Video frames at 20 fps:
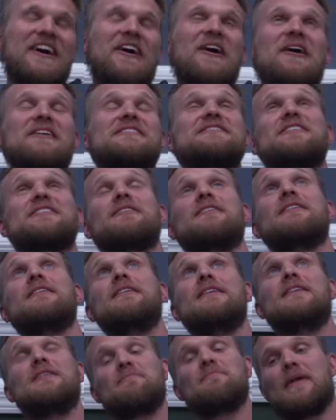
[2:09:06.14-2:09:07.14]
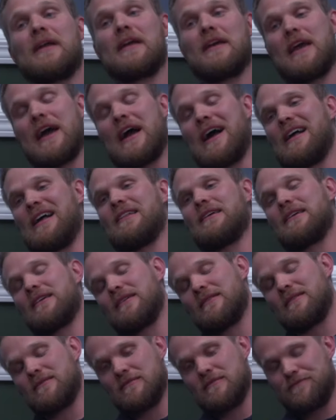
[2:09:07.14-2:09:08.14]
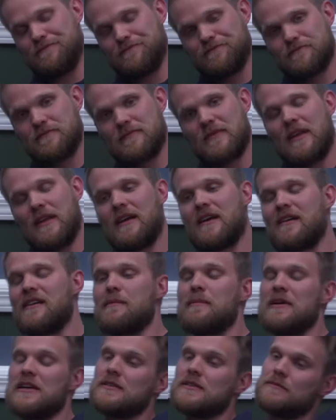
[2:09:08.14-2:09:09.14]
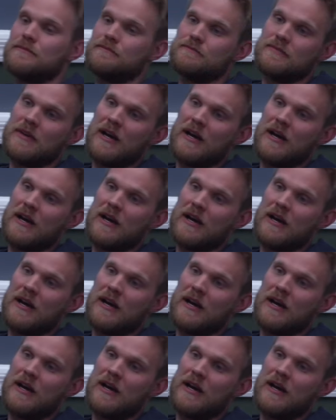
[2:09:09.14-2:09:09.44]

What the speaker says: No, so, but I like area-based.